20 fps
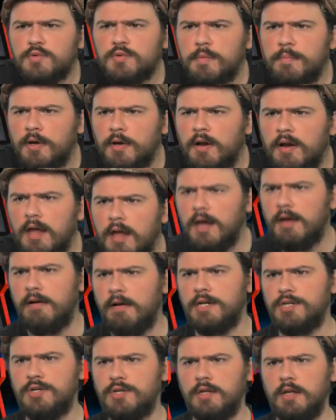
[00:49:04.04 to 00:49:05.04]
we've been on air,
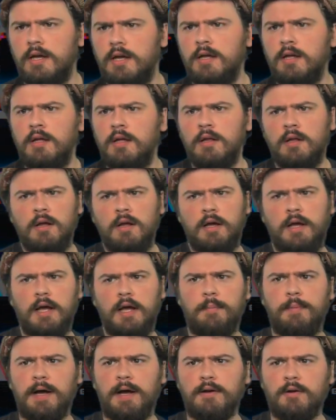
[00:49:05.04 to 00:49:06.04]
actually.
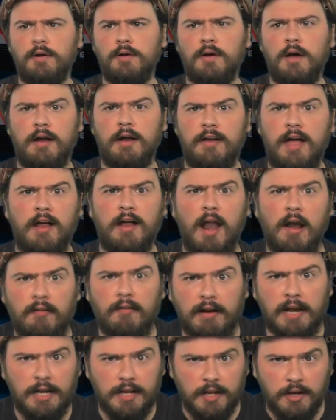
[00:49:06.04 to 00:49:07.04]
But I don't know. Are
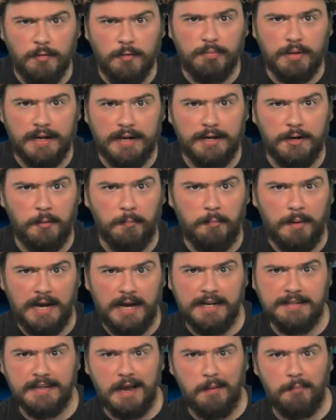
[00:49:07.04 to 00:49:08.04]
any of you planning on
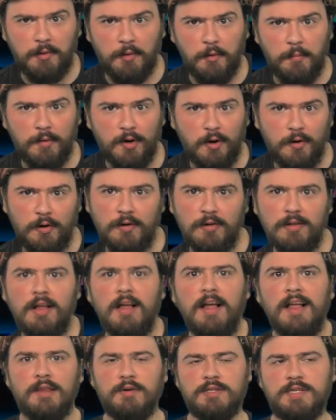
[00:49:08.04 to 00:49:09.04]
buying Diablo Immortal?
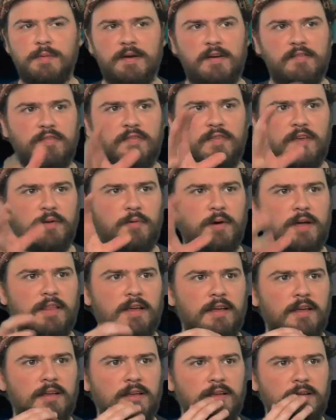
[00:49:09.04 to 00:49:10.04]
There was a bit of a thing where
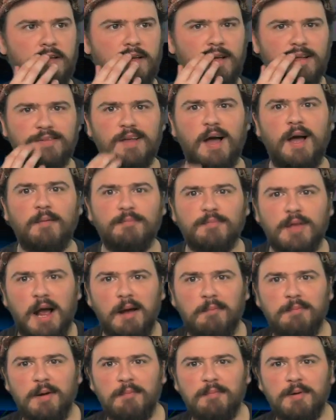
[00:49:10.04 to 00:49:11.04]
they...
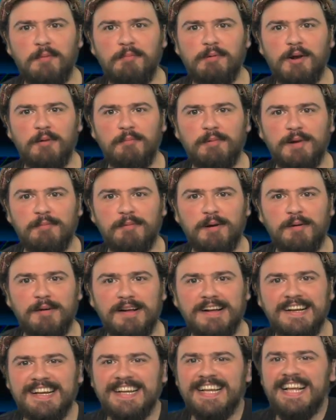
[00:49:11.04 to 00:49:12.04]
Diablo, blah, blah, blah, blah,
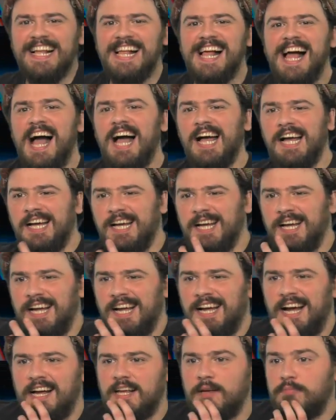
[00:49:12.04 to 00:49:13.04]
blah.
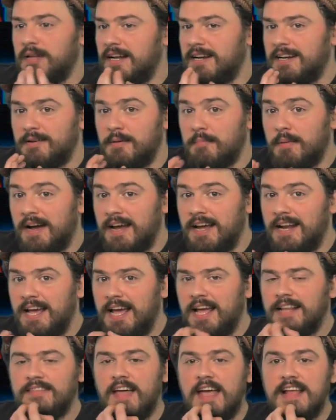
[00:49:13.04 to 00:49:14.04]
Are you planning on buying
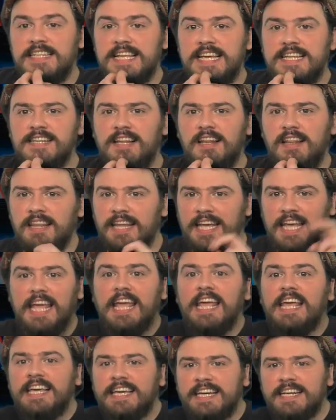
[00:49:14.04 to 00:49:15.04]
it? They did
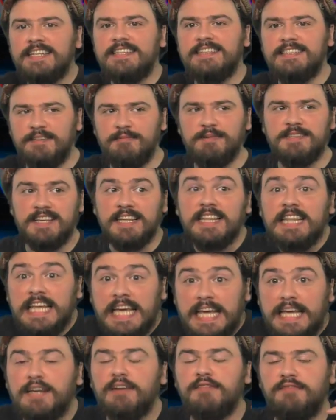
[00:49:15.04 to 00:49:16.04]
leak. There was a
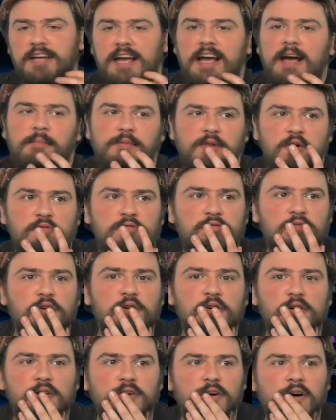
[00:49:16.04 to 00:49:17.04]
leak of Diablo
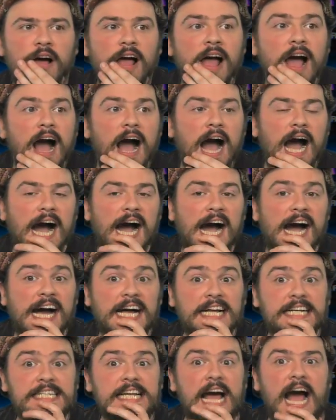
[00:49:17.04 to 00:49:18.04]
4.
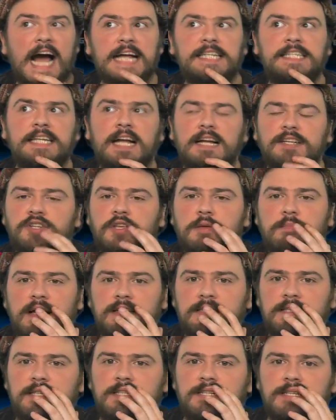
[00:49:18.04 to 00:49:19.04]
And I did actually
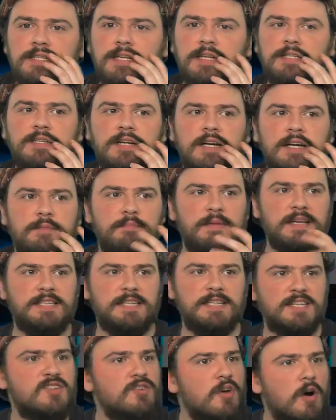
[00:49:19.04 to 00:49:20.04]
message, because I try and
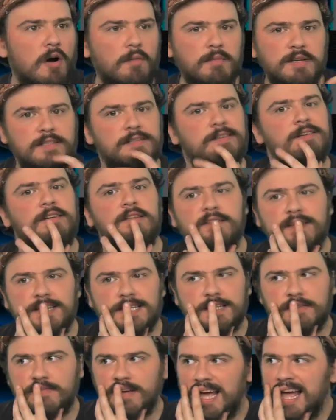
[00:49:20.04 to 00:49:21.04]
message normies and all the
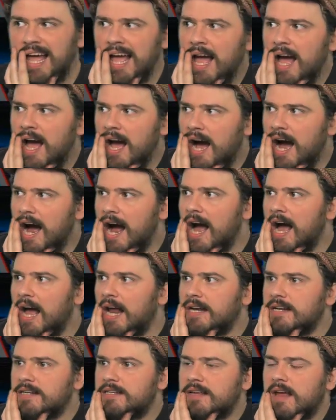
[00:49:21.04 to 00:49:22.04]
rest of it.
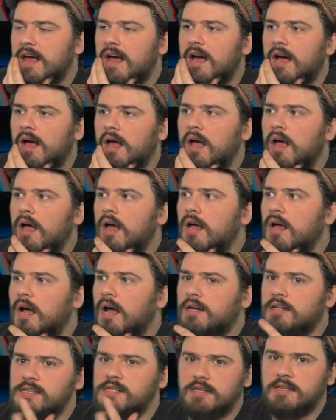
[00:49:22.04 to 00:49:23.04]
And
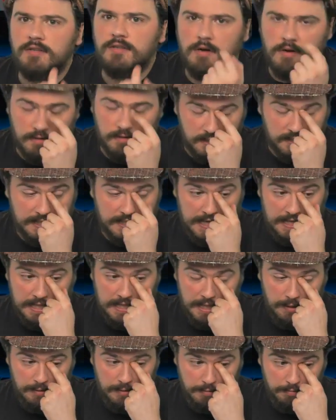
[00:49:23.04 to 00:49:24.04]
because I saw on his thing
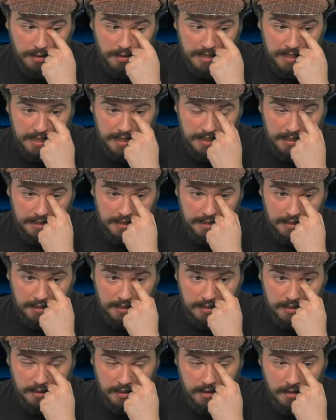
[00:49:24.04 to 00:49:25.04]
that he was
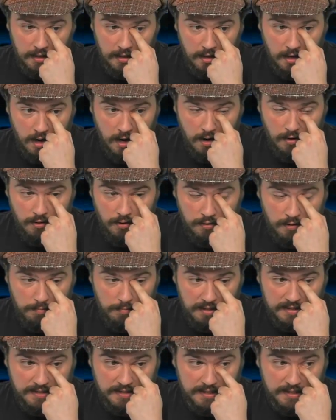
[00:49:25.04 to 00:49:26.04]
playing another
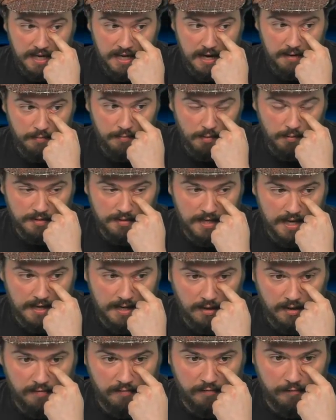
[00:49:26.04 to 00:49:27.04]
Blizzard game. What was it? He
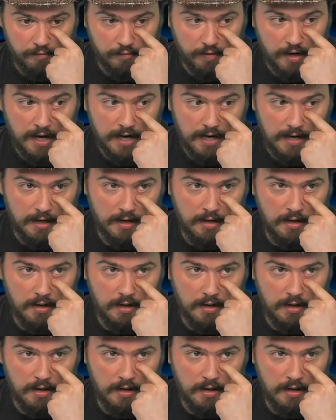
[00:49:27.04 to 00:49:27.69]
got it free.